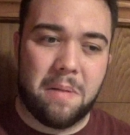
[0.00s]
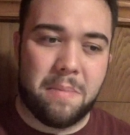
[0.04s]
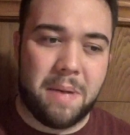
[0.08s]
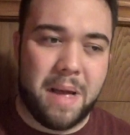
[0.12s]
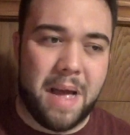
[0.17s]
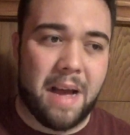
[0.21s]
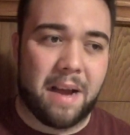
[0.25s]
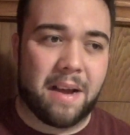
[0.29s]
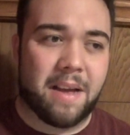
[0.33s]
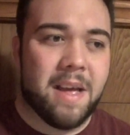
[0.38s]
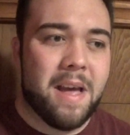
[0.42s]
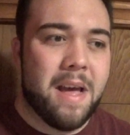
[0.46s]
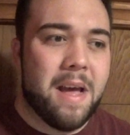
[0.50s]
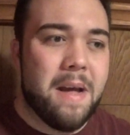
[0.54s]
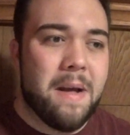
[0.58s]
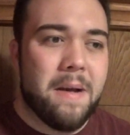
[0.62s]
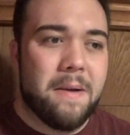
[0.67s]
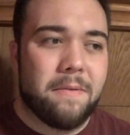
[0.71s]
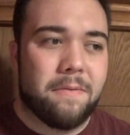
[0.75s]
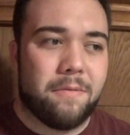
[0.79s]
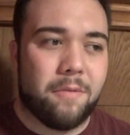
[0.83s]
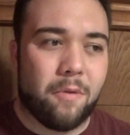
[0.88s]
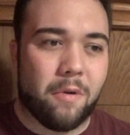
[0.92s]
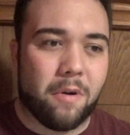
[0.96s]
back
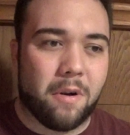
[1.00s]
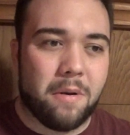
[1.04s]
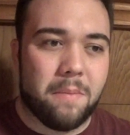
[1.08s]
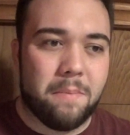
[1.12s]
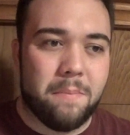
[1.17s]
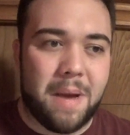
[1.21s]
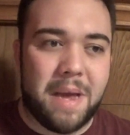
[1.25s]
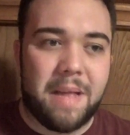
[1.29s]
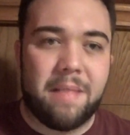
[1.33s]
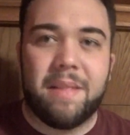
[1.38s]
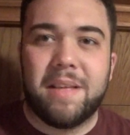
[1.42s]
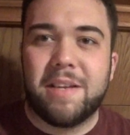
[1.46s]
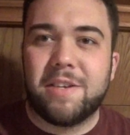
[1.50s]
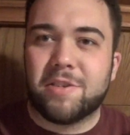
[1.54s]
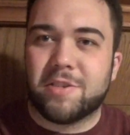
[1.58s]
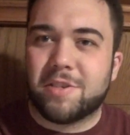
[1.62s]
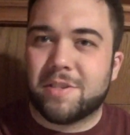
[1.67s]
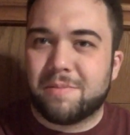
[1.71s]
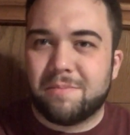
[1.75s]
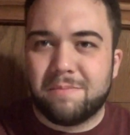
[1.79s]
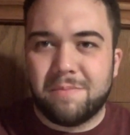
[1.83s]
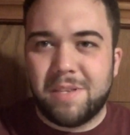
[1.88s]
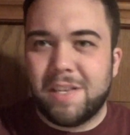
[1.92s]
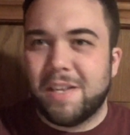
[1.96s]
for mainly
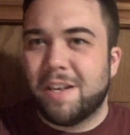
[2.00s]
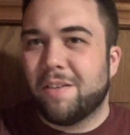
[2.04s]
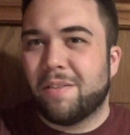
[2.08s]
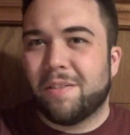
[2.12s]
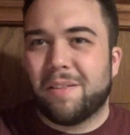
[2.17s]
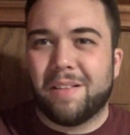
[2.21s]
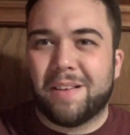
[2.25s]
just, you know,